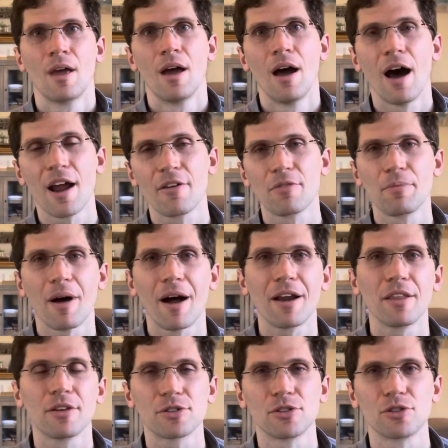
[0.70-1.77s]
Hi everybody,
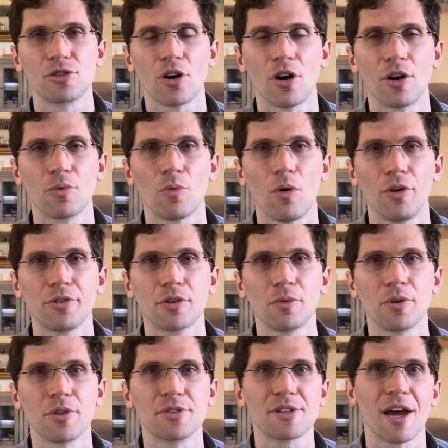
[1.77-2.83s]
this is John Walter
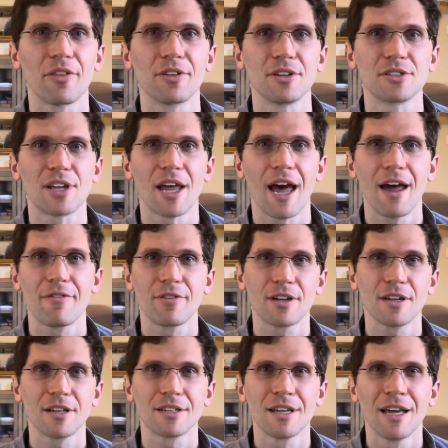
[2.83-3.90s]
with Southeast
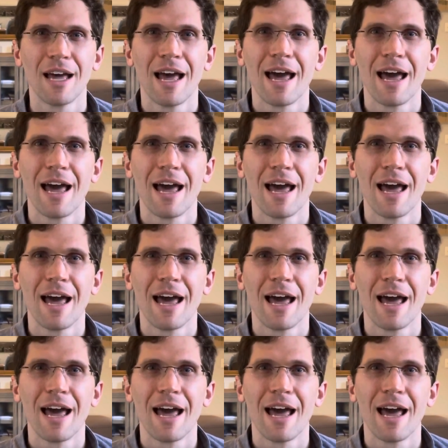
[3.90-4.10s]
Advocate,